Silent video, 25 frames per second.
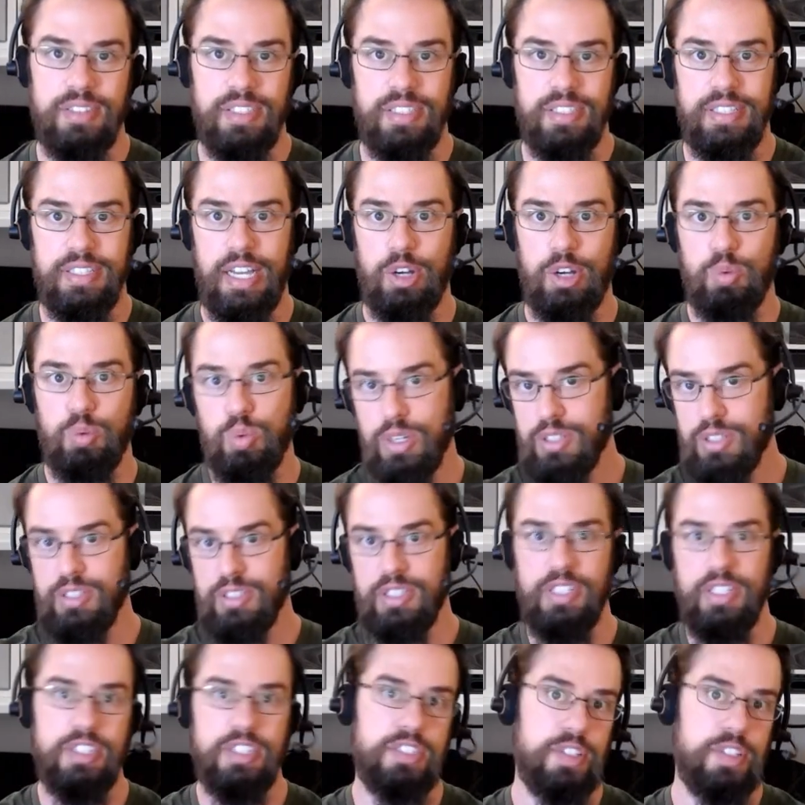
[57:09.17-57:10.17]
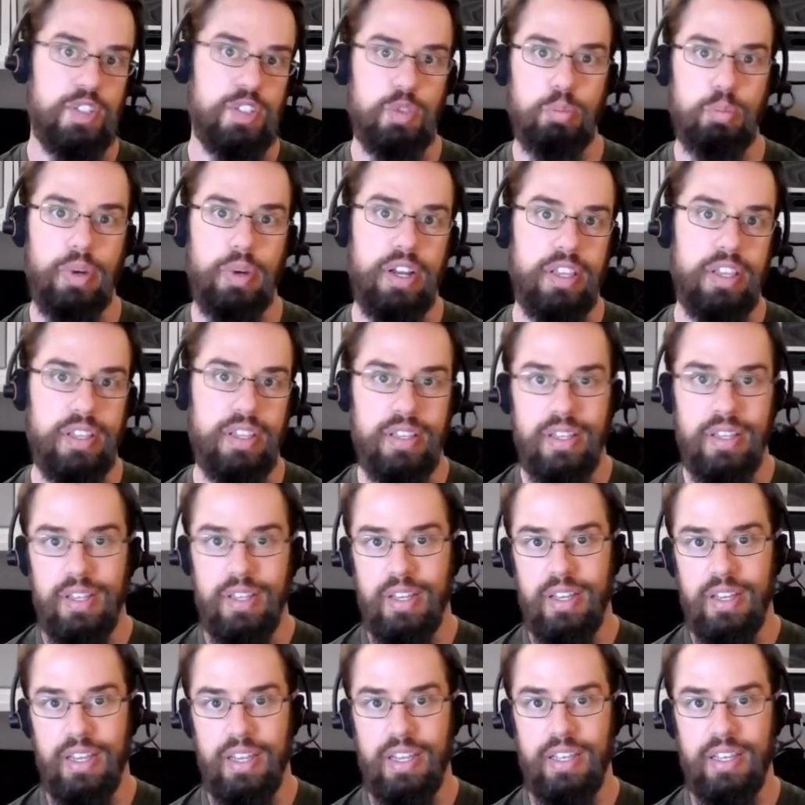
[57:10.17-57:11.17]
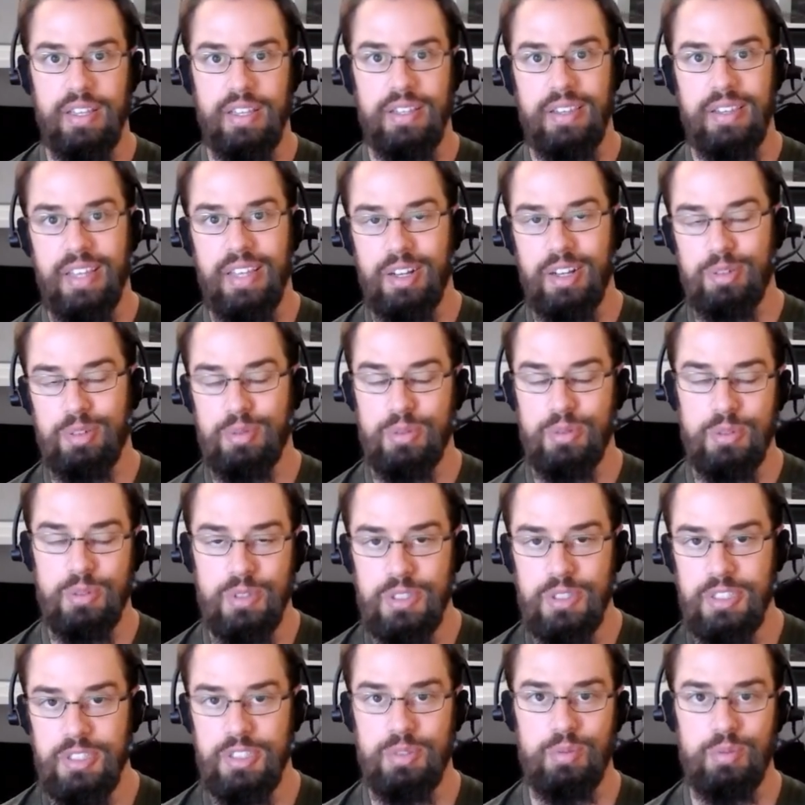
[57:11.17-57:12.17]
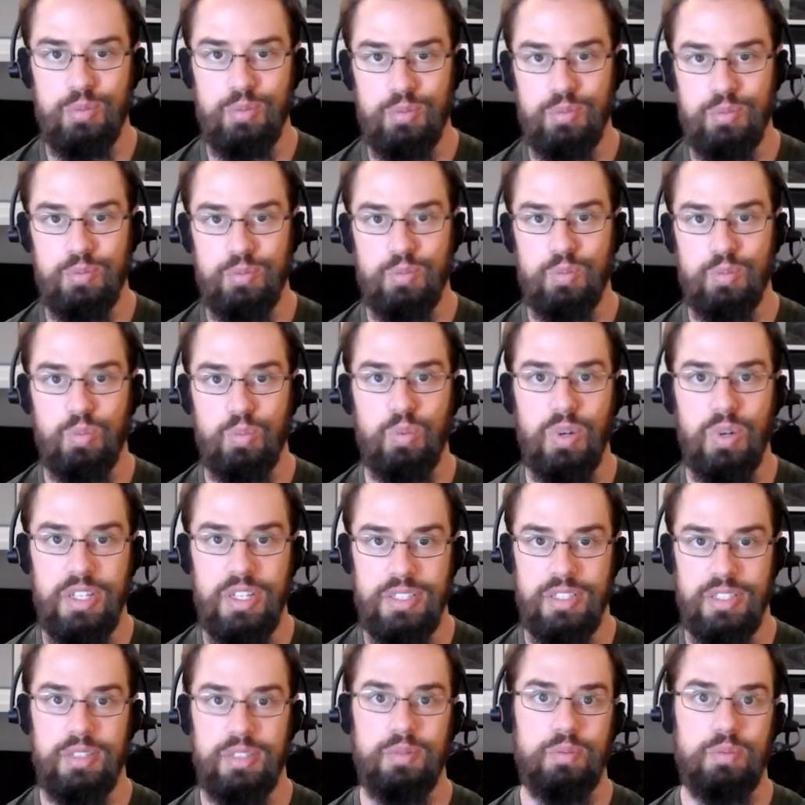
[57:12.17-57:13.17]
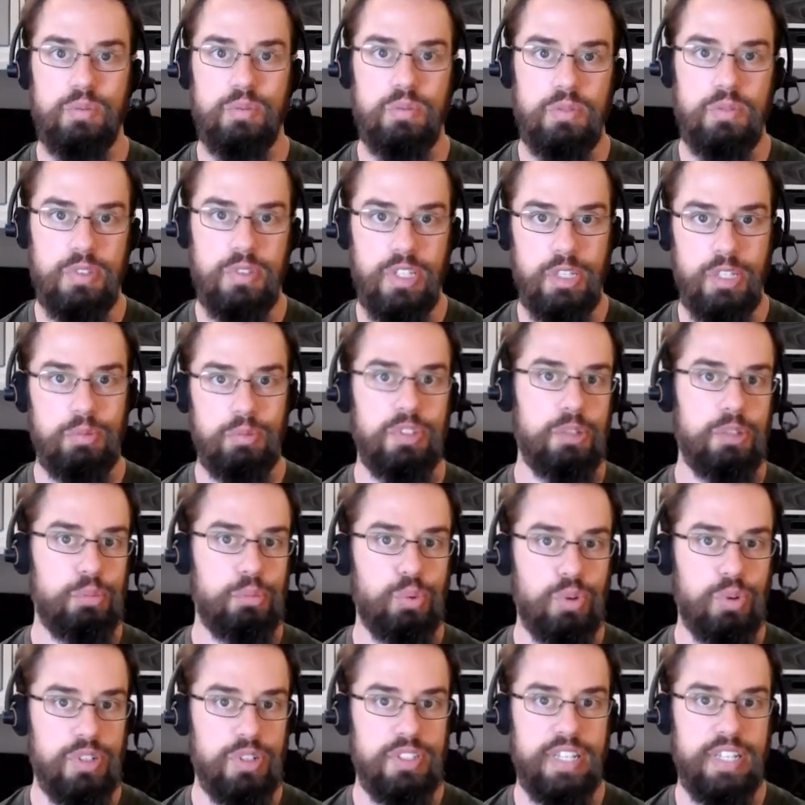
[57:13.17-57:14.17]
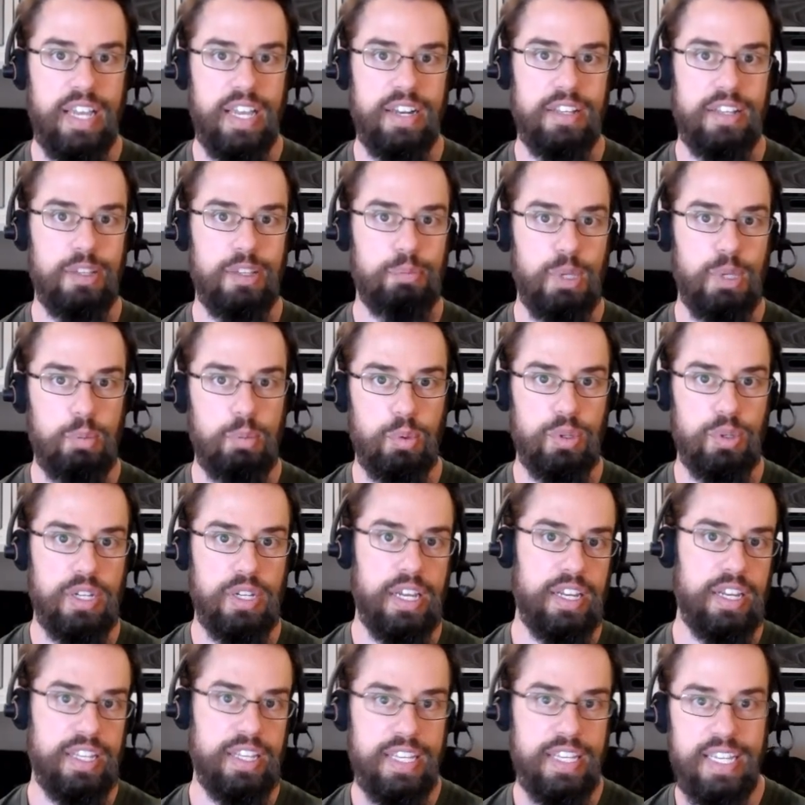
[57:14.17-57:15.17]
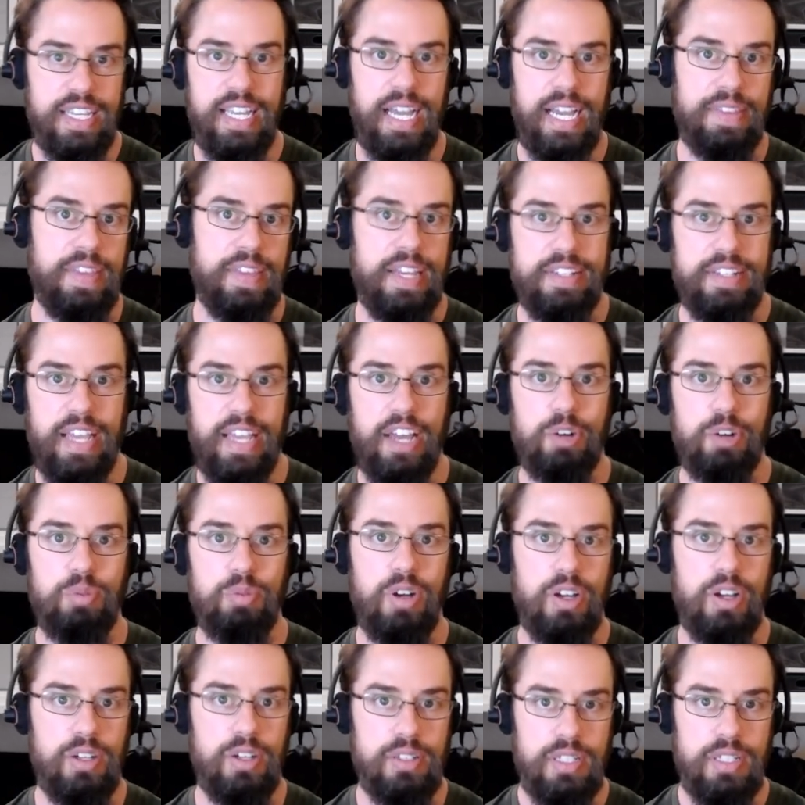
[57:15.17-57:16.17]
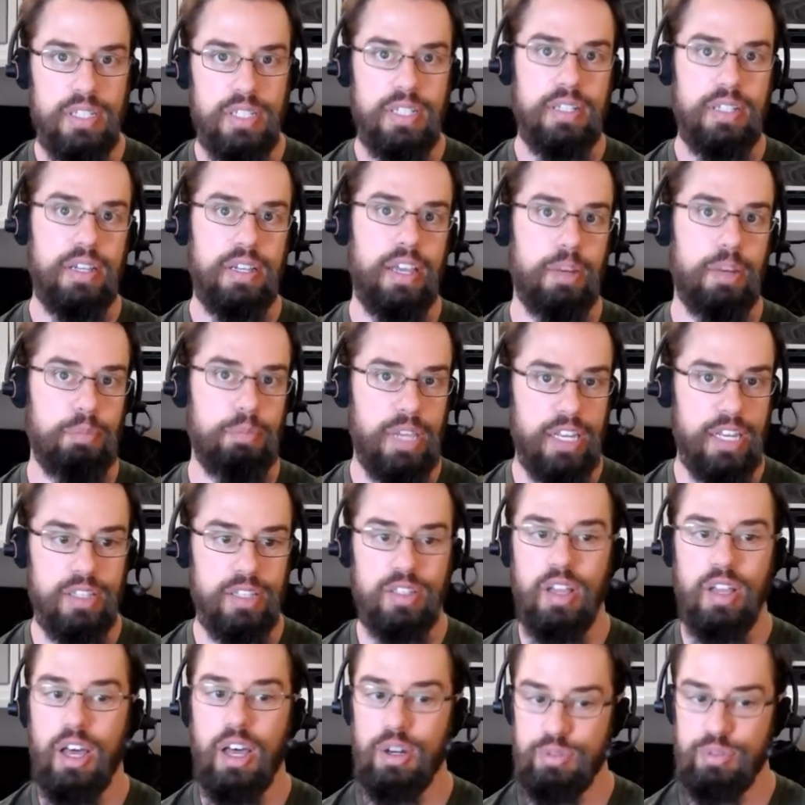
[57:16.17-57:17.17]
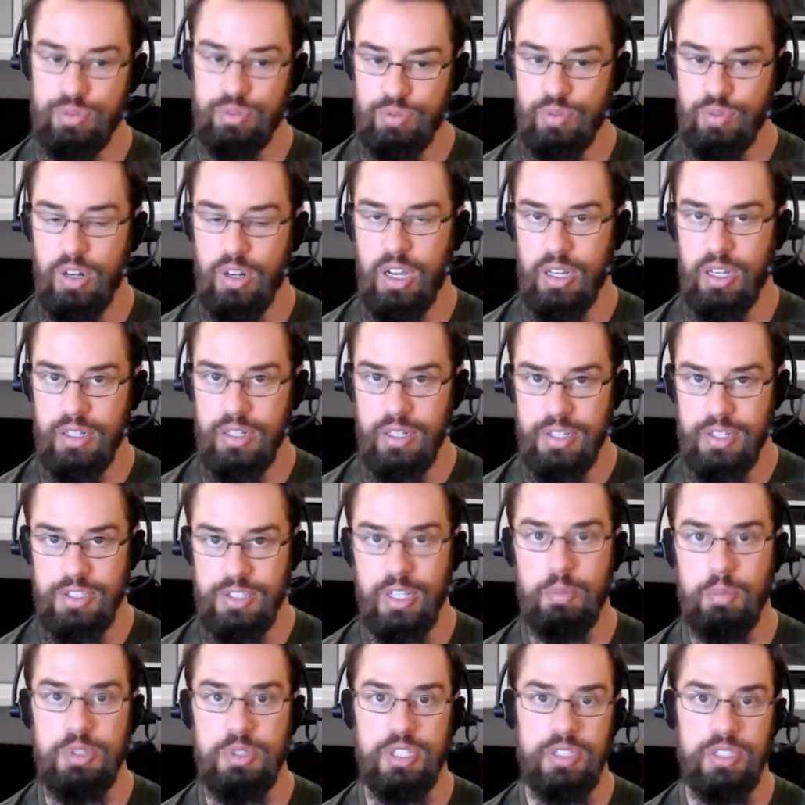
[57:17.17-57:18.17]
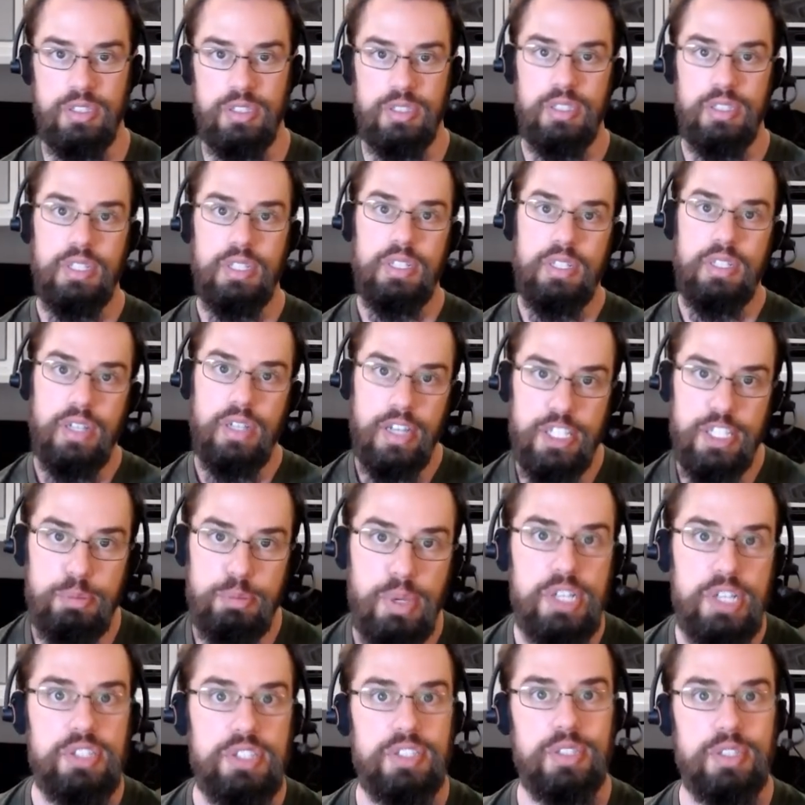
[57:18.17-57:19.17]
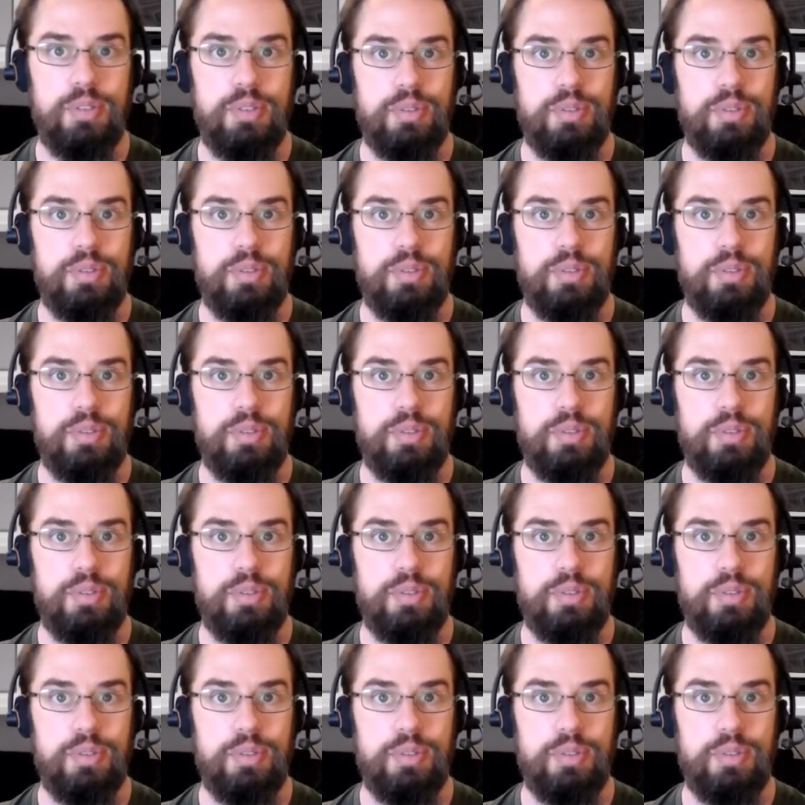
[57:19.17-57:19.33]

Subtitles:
how quickly it's spreading, and that really wasn't the important data, and people kind of got that data wrong and made a lot of wrong assumptions, especially